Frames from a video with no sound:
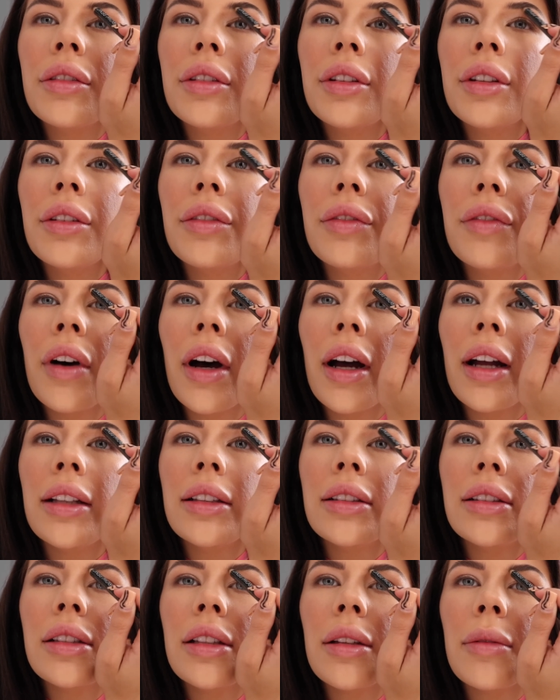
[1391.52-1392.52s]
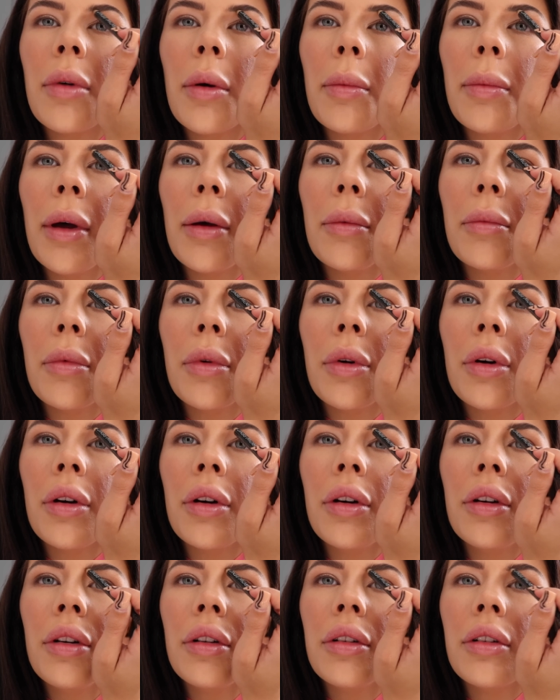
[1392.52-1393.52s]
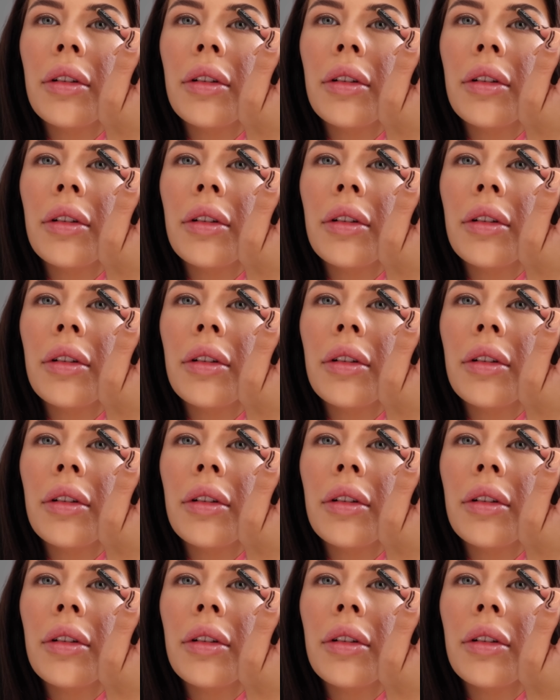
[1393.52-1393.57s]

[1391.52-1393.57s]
defines them a bit more.